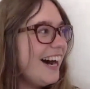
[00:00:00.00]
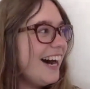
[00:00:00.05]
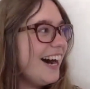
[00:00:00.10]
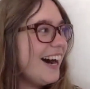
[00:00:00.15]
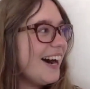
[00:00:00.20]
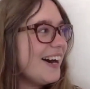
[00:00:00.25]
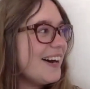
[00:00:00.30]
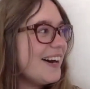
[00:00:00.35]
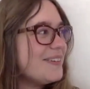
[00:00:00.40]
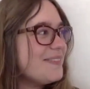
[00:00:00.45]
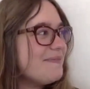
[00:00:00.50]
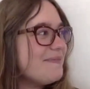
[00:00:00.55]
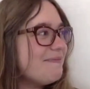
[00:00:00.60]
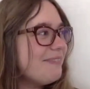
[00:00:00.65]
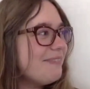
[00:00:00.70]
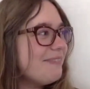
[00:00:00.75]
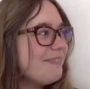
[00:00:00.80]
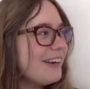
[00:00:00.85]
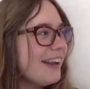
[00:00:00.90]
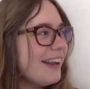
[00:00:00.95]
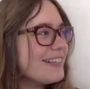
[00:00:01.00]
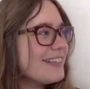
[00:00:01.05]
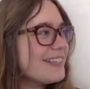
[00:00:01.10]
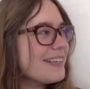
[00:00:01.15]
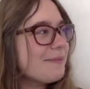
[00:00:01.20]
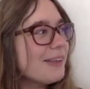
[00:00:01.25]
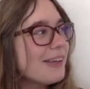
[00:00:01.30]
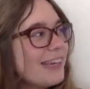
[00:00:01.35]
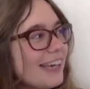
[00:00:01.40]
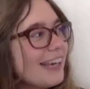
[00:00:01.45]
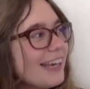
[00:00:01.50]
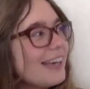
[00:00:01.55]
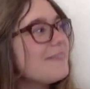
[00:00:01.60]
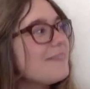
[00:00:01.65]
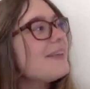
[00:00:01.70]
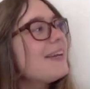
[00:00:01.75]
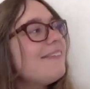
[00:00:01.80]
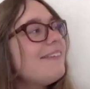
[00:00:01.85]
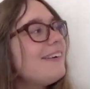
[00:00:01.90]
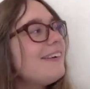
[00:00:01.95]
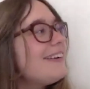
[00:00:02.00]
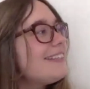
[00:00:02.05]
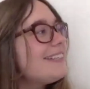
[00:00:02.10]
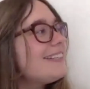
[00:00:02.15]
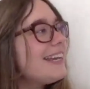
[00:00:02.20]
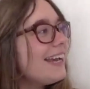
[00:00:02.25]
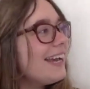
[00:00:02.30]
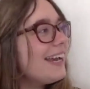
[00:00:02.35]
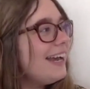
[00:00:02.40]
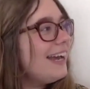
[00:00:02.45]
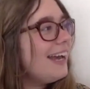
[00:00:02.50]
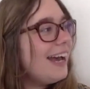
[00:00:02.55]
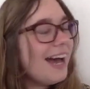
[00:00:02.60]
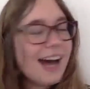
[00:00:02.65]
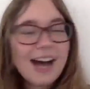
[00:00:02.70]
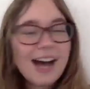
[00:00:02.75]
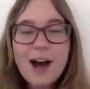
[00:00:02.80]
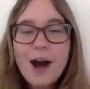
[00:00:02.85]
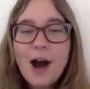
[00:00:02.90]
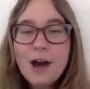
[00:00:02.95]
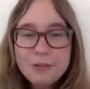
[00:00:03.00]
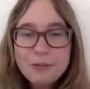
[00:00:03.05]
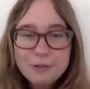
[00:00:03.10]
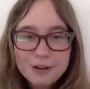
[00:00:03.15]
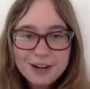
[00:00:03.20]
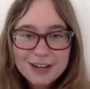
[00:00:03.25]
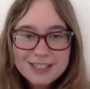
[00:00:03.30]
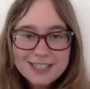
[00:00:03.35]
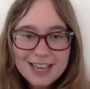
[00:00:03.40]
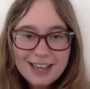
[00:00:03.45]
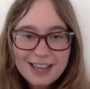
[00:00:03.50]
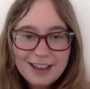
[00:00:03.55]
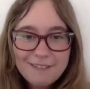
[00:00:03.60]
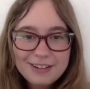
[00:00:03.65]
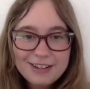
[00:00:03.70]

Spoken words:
What else? I'm looking. I'm like, what do I take? Hawthorn I take